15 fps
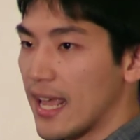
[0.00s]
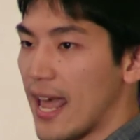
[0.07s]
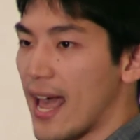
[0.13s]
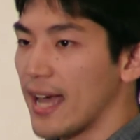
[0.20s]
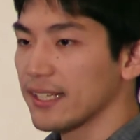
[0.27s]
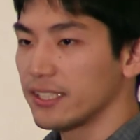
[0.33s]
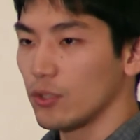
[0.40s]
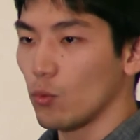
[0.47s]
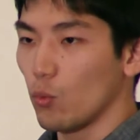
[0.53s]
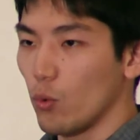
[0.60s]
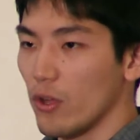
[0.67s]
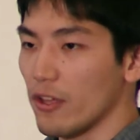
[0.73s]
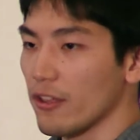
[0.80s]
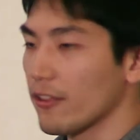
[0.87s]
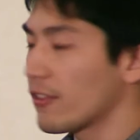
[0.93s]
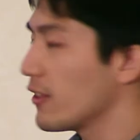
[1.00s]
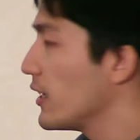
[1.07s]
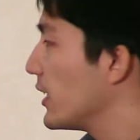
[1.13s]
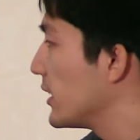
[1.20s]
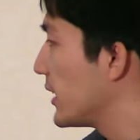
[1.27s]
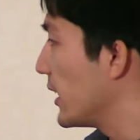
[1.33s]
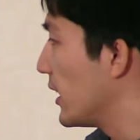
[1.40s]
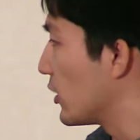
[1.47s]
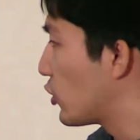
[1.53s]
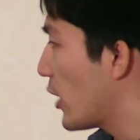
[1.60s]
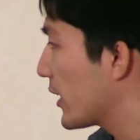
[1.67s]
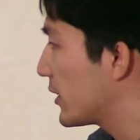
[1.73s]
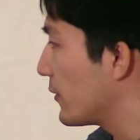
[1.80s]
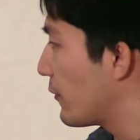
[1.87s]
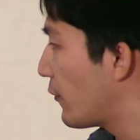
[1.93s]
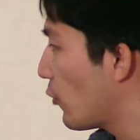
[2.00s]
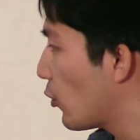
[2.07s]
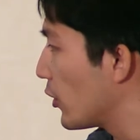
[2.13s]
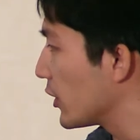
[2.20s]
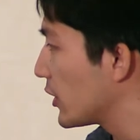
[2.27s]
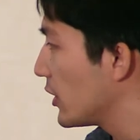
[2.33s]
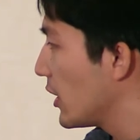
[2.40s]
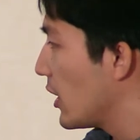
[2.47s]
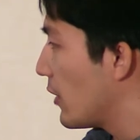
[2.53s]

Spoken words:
acting with the attracting force